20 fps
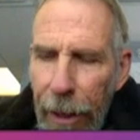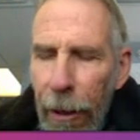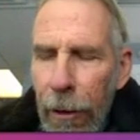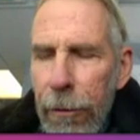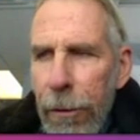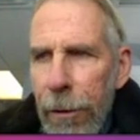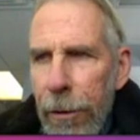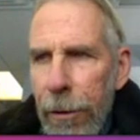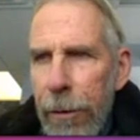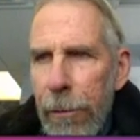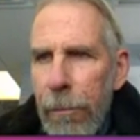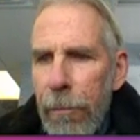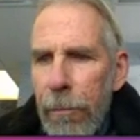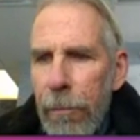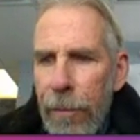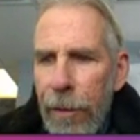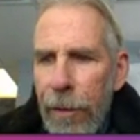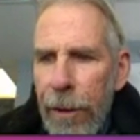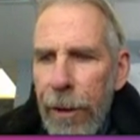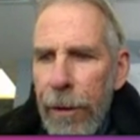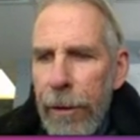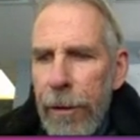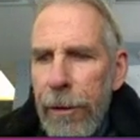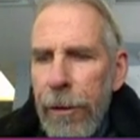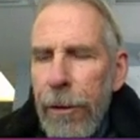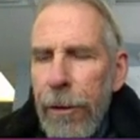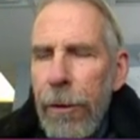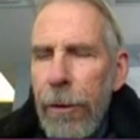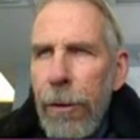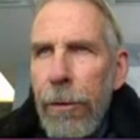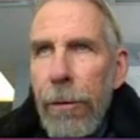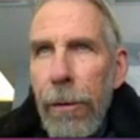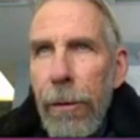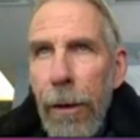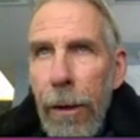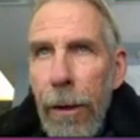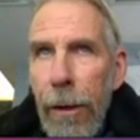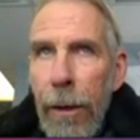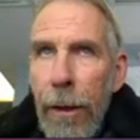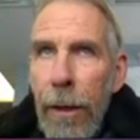else you can do
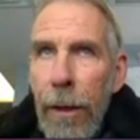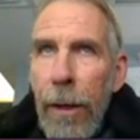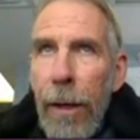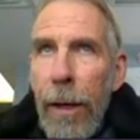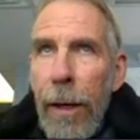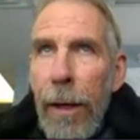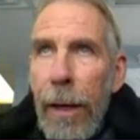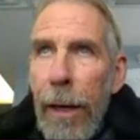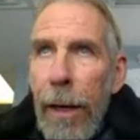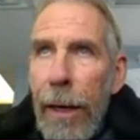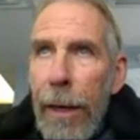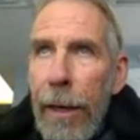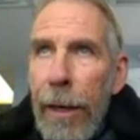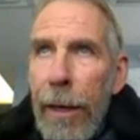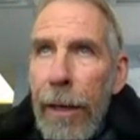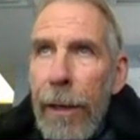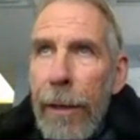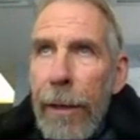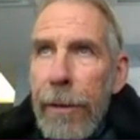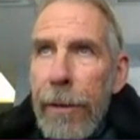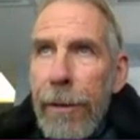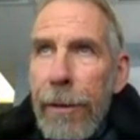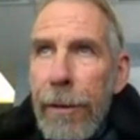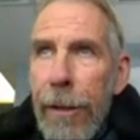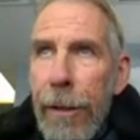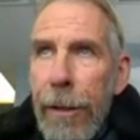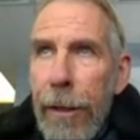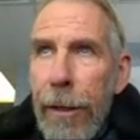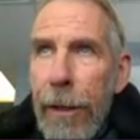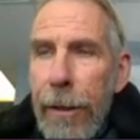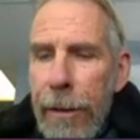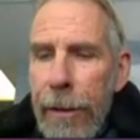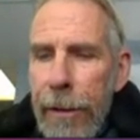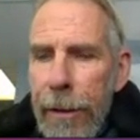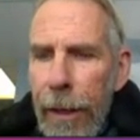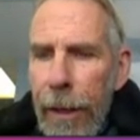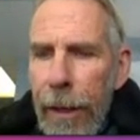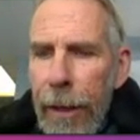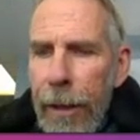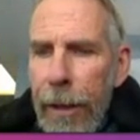is you can
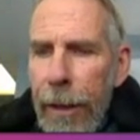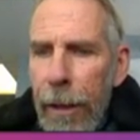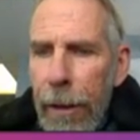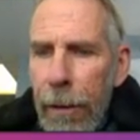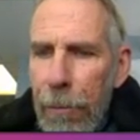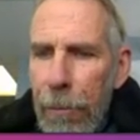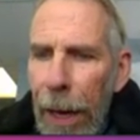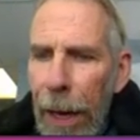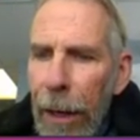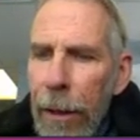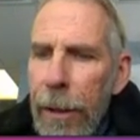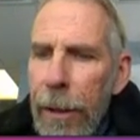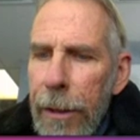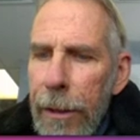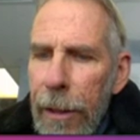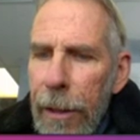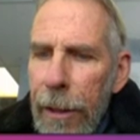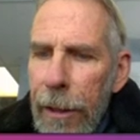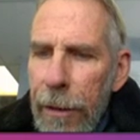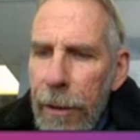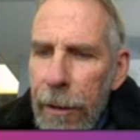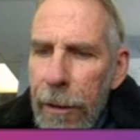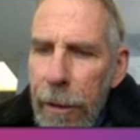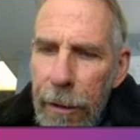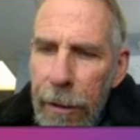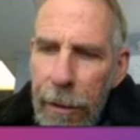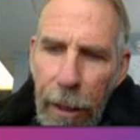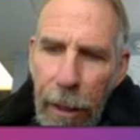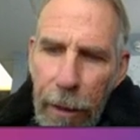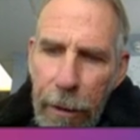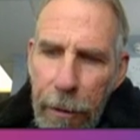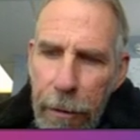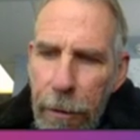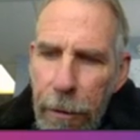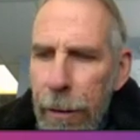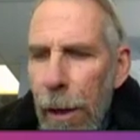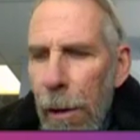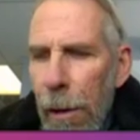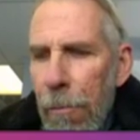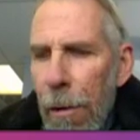take a mailing list and take two
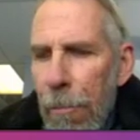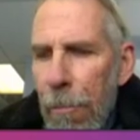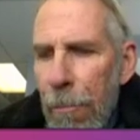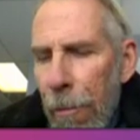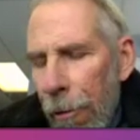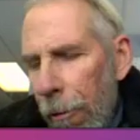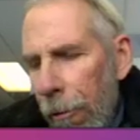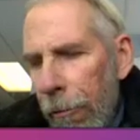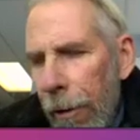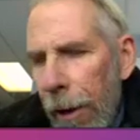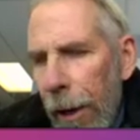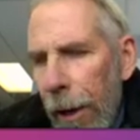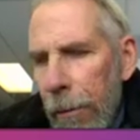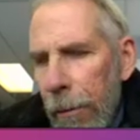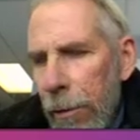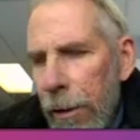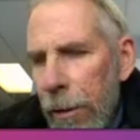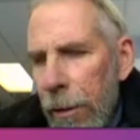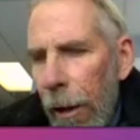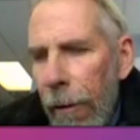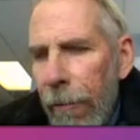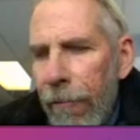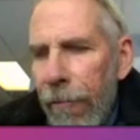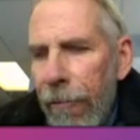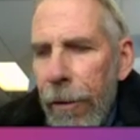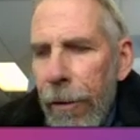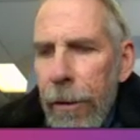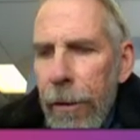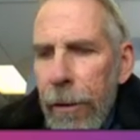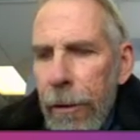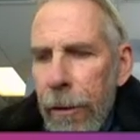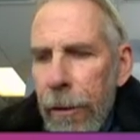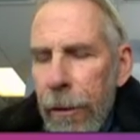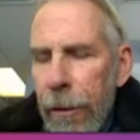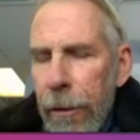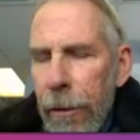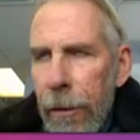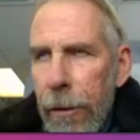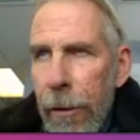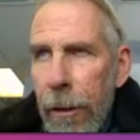separate programs, like for
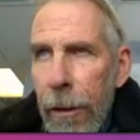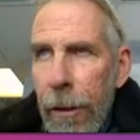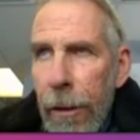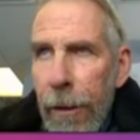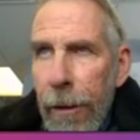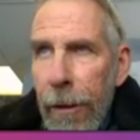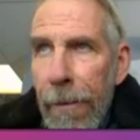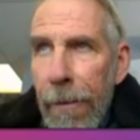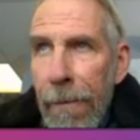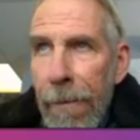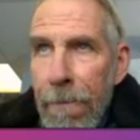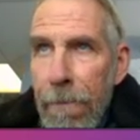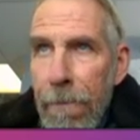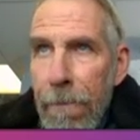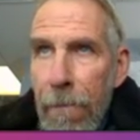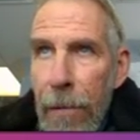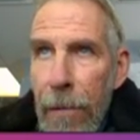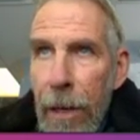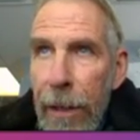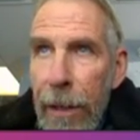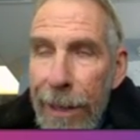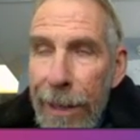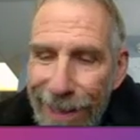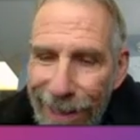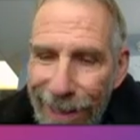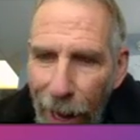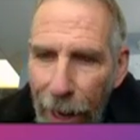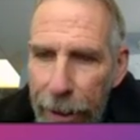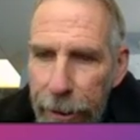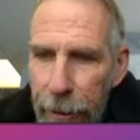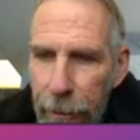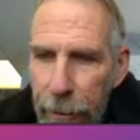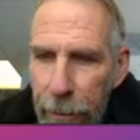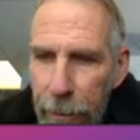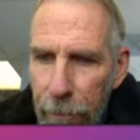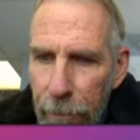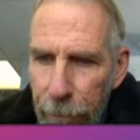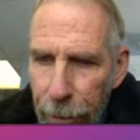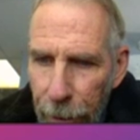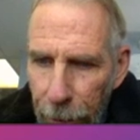instance the Elite
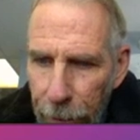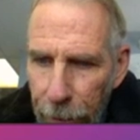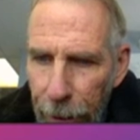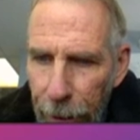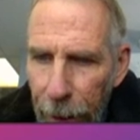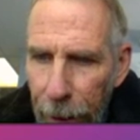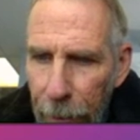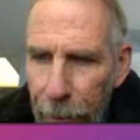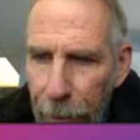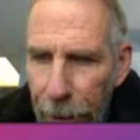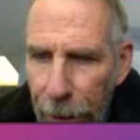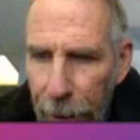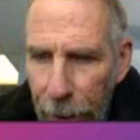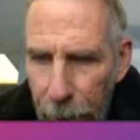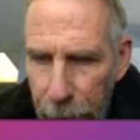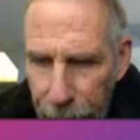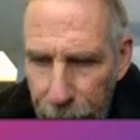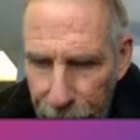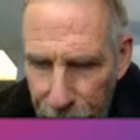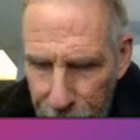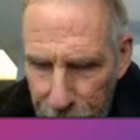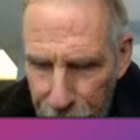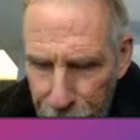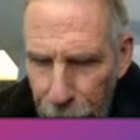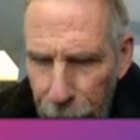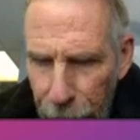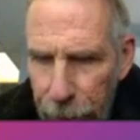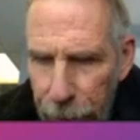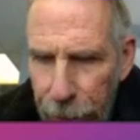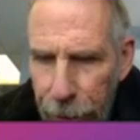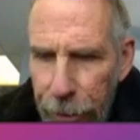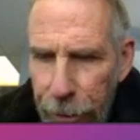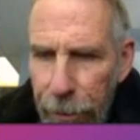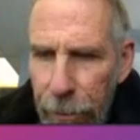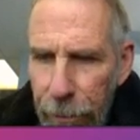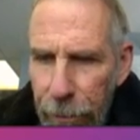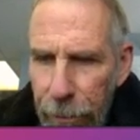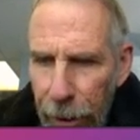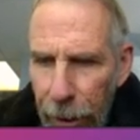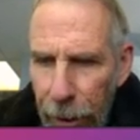program that I showed
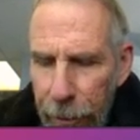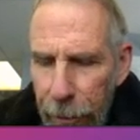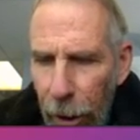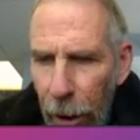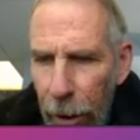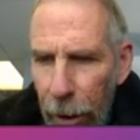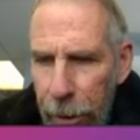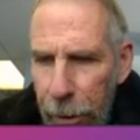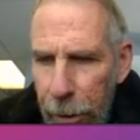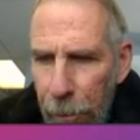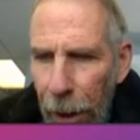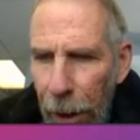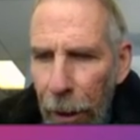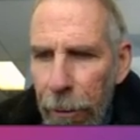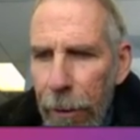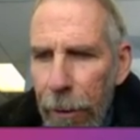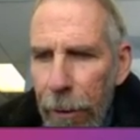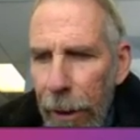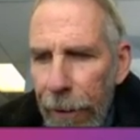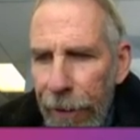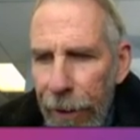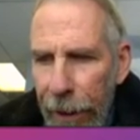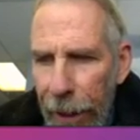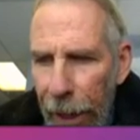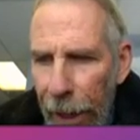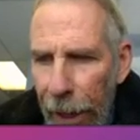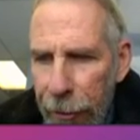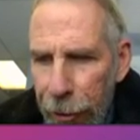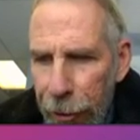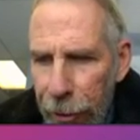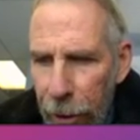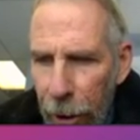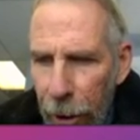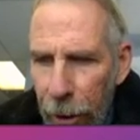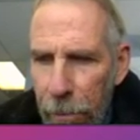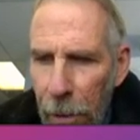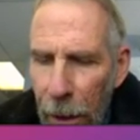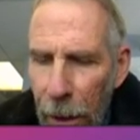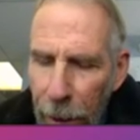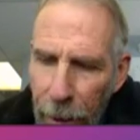you, that I talked about, and the Cash
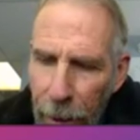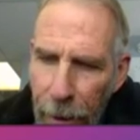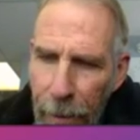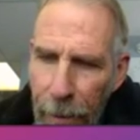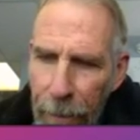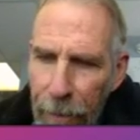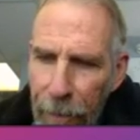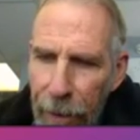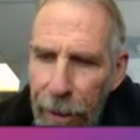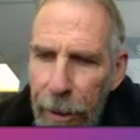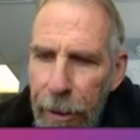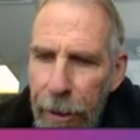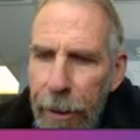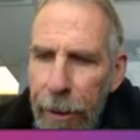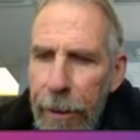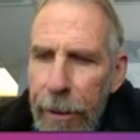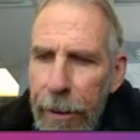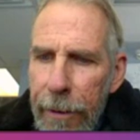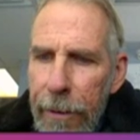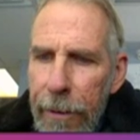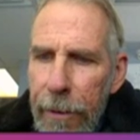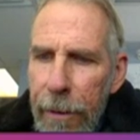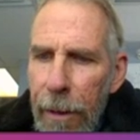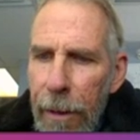Club. You can